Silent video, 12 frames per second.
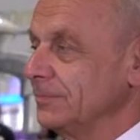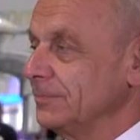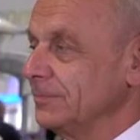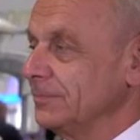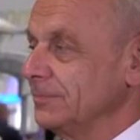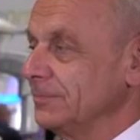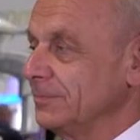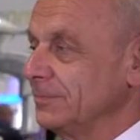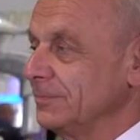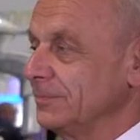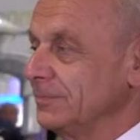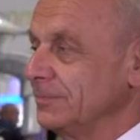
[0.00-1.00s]

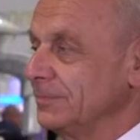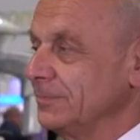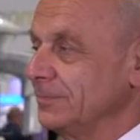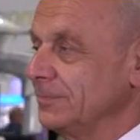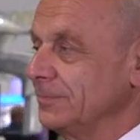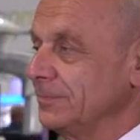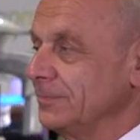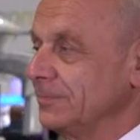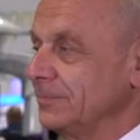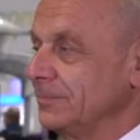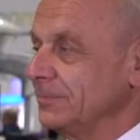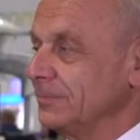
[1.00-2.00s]

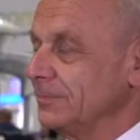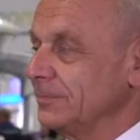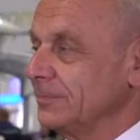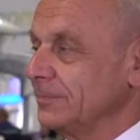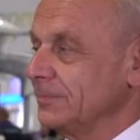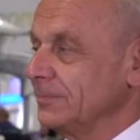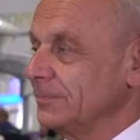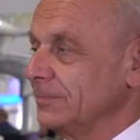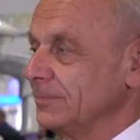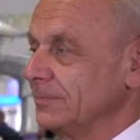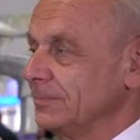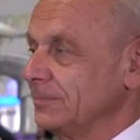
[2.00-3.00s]

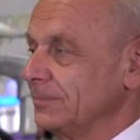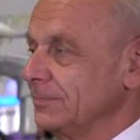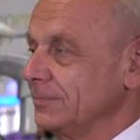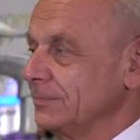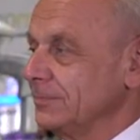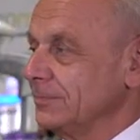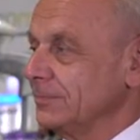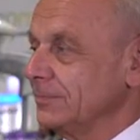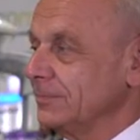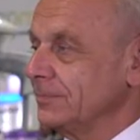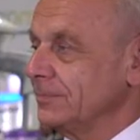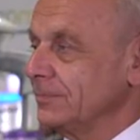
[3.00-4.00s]

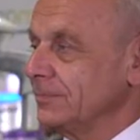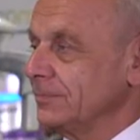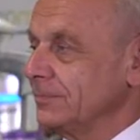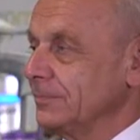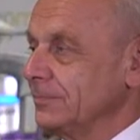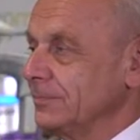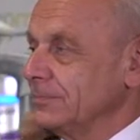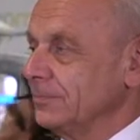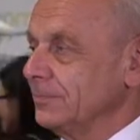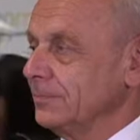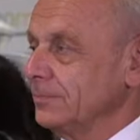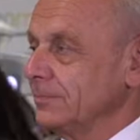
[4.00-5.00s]

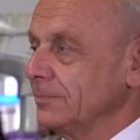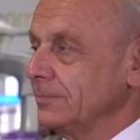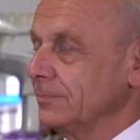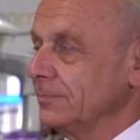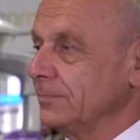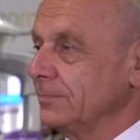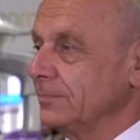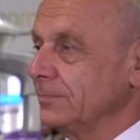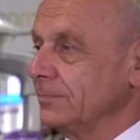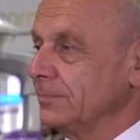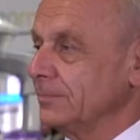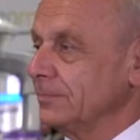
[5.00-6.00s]

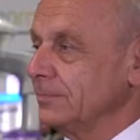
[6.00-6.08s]
No words are spoken by the person on screen.